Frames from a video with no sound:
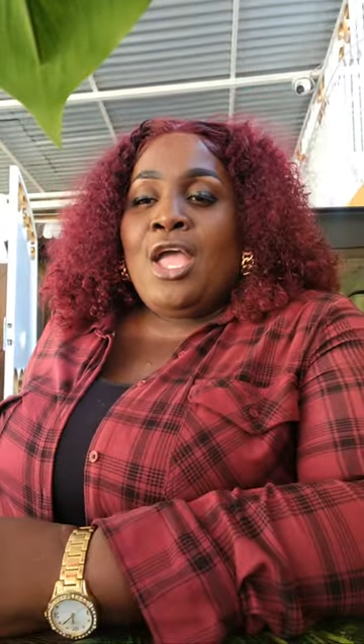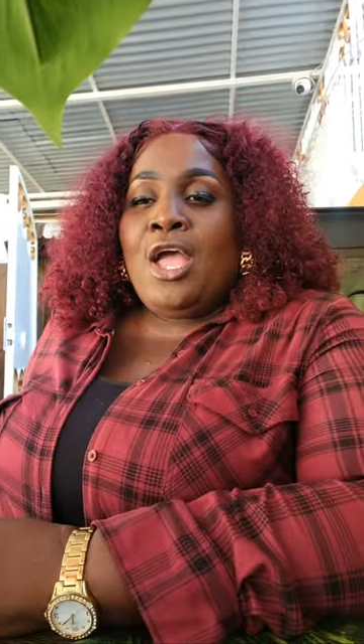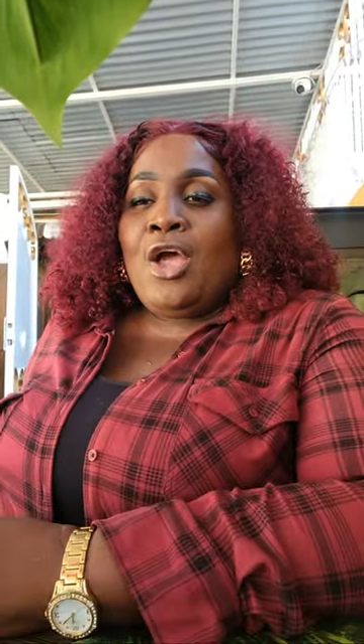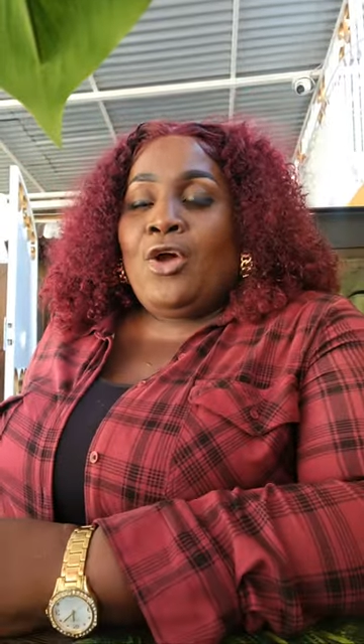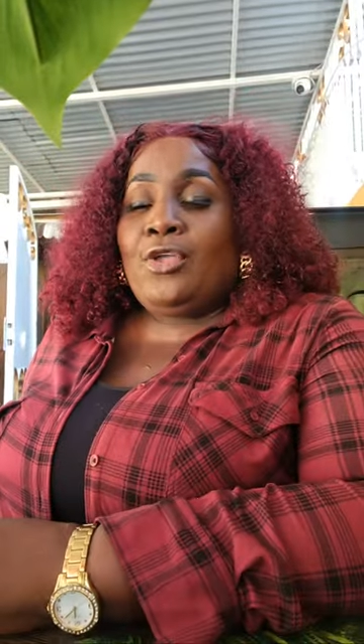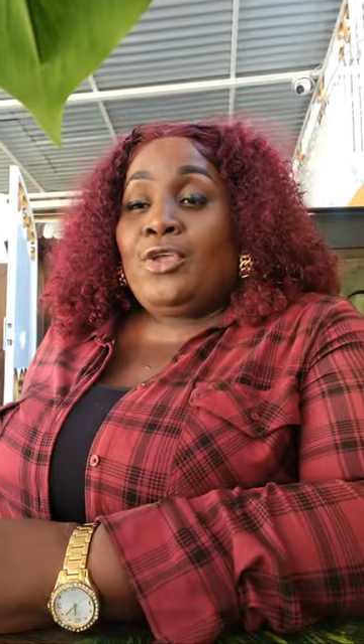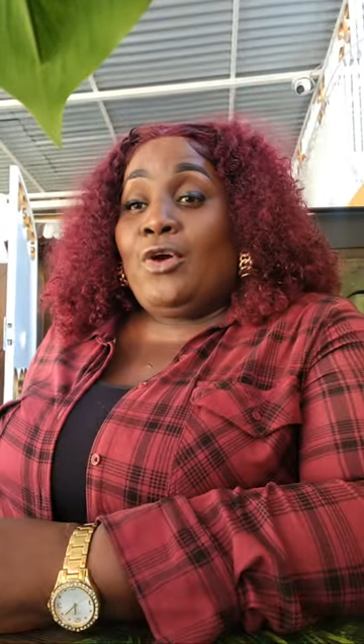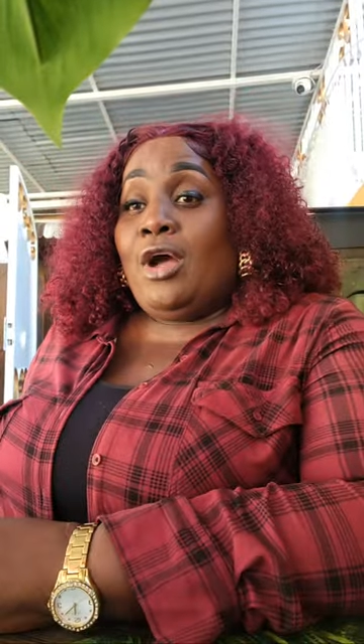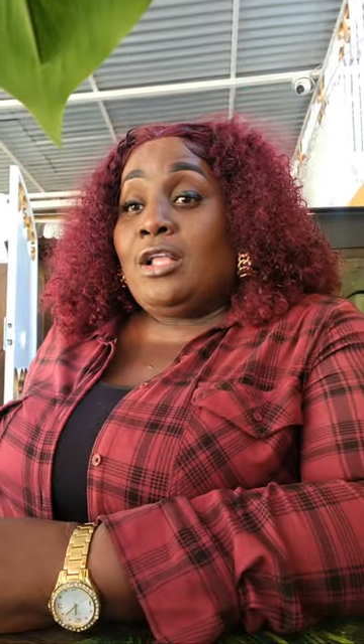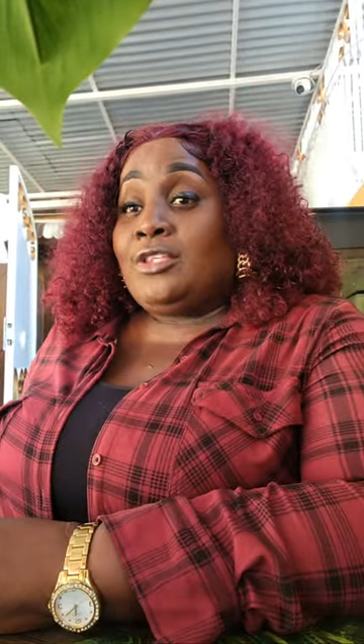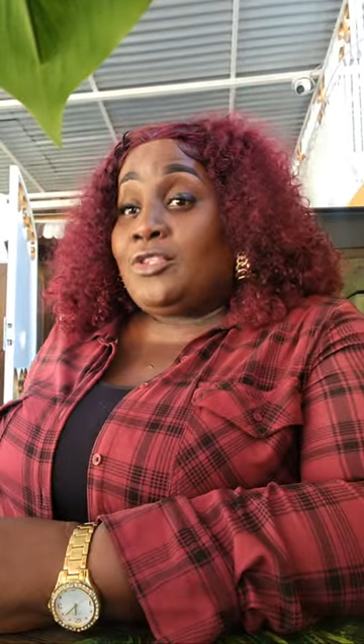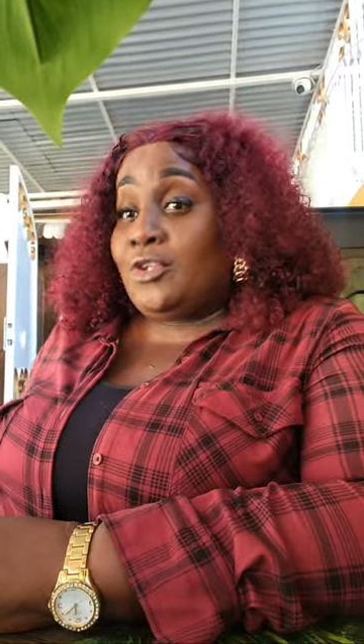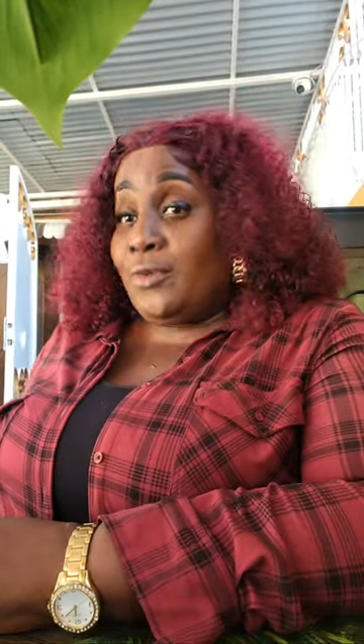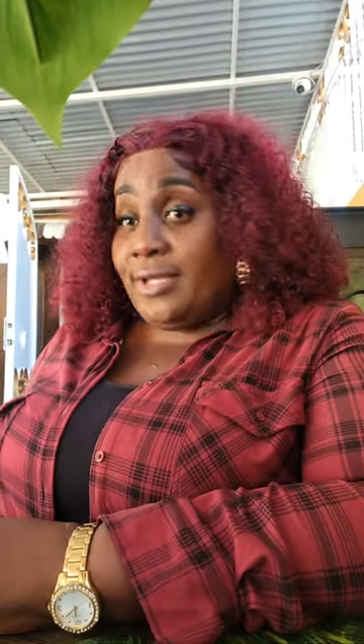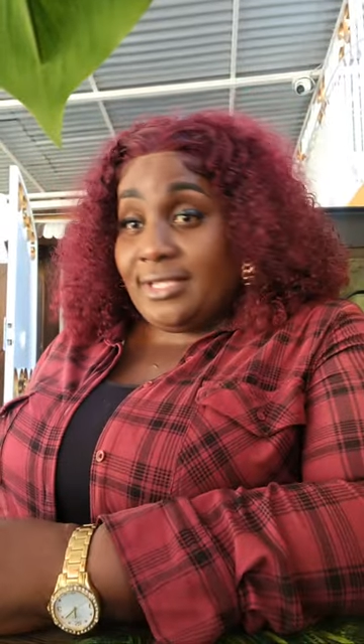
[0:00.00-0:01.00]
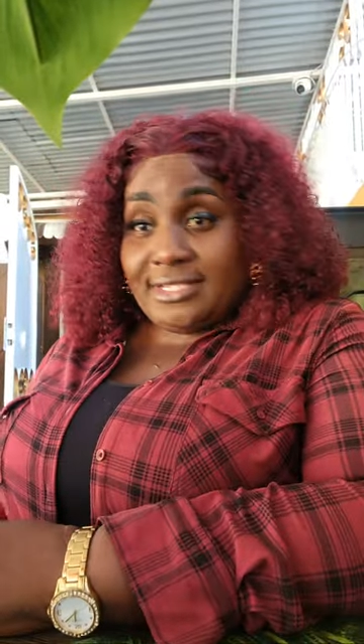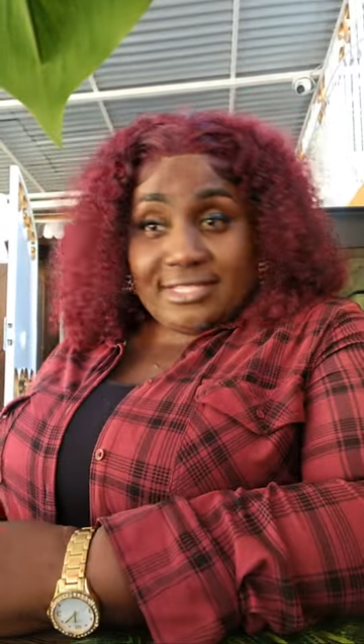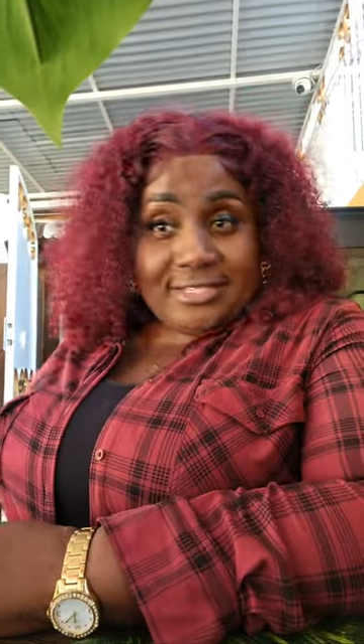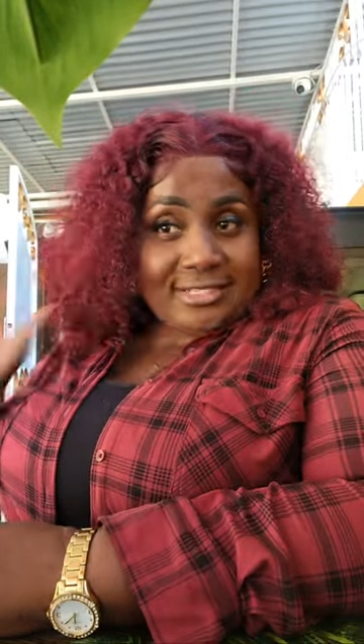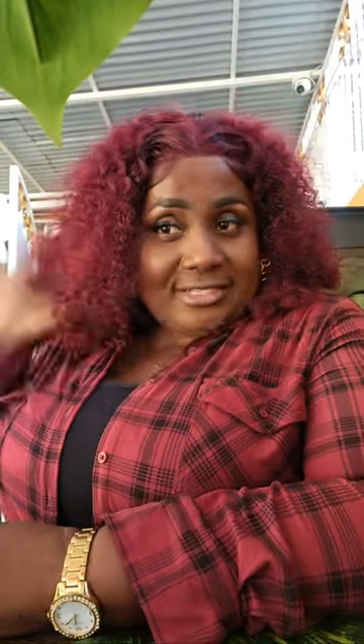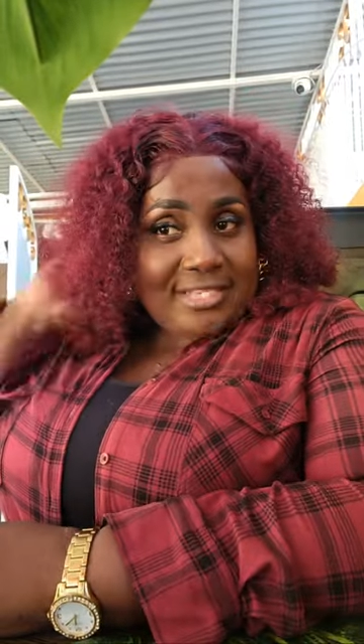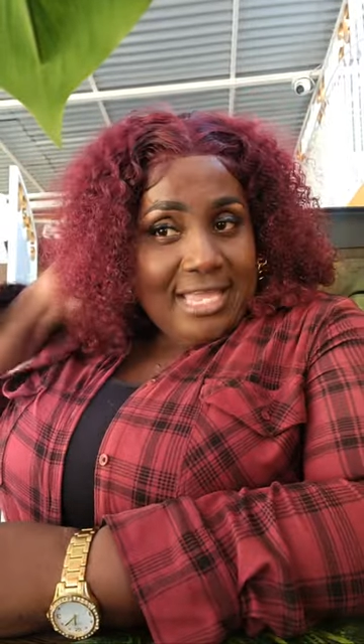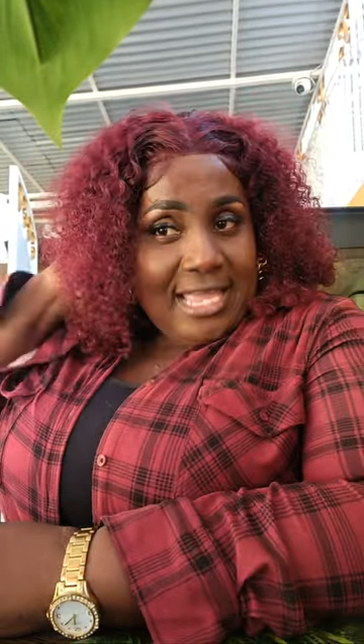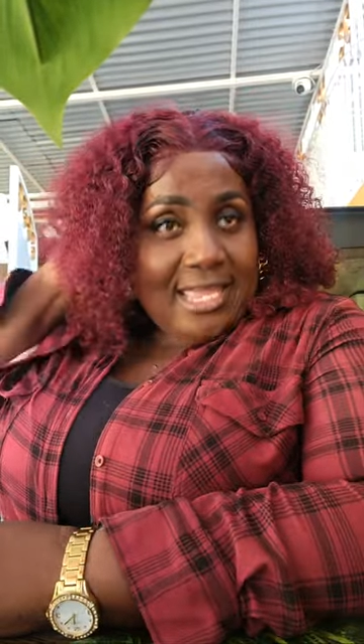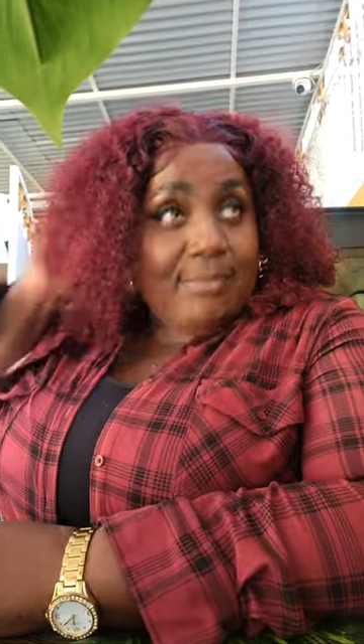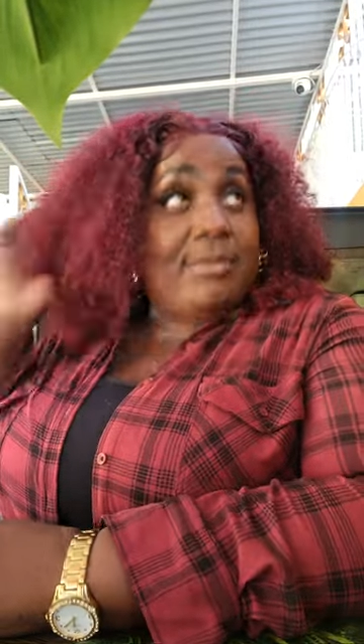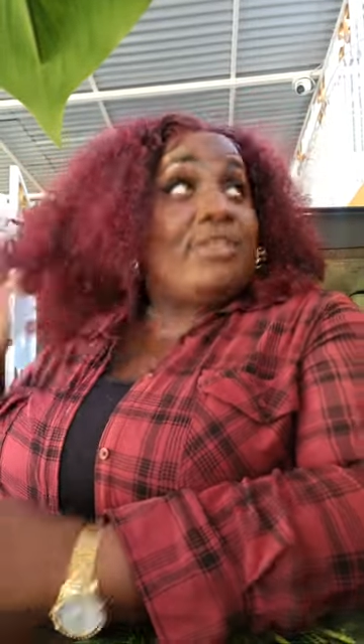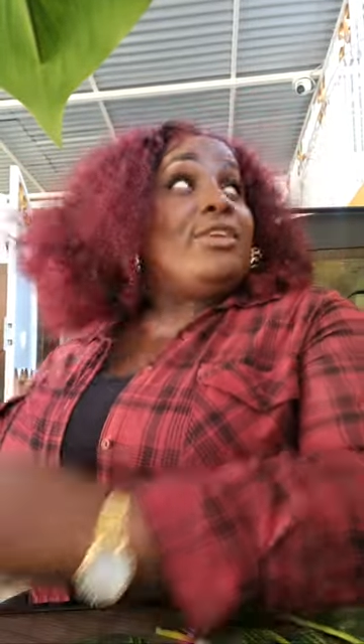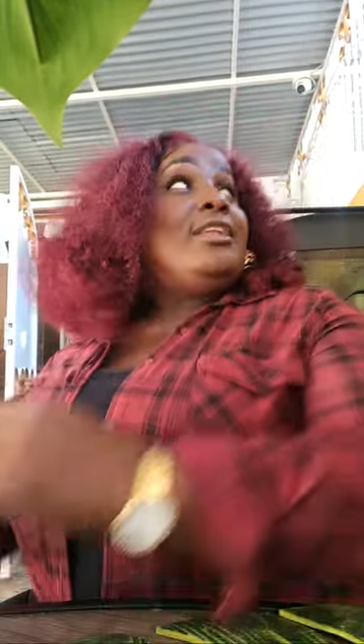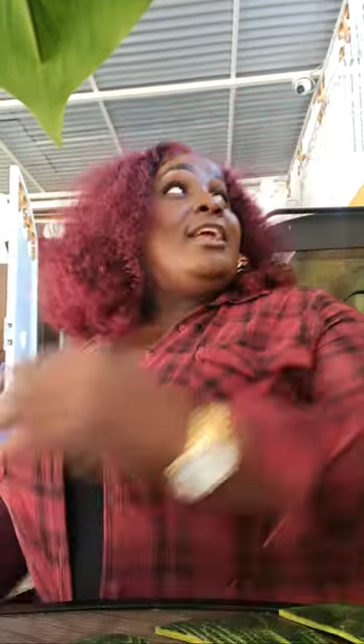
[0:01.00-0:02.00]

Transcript: How you all doing today? Me turn